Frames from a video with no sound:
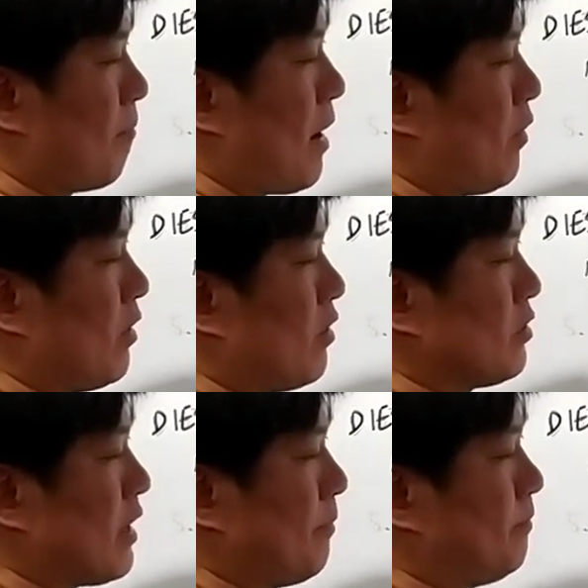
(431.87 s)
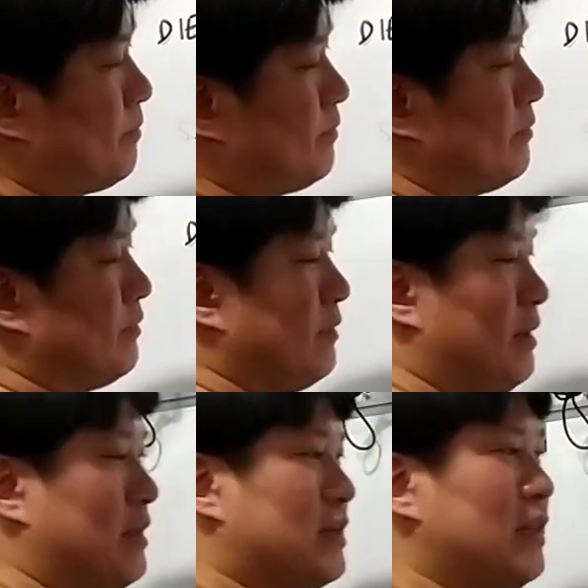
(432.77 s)
power goes up.
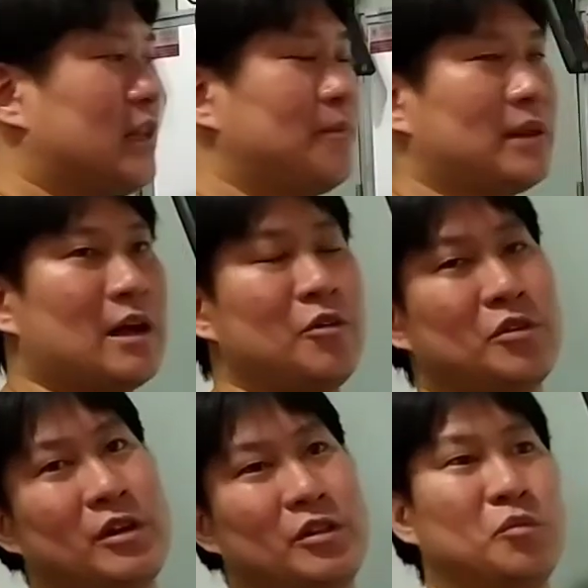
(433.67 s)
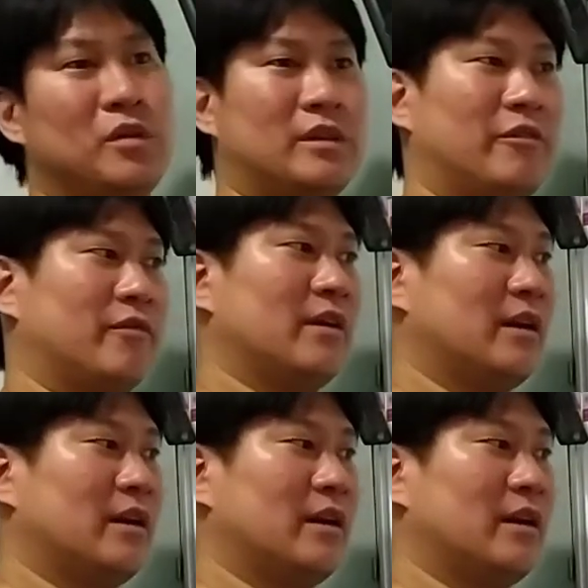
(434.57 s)
It's a little bit counterintuitive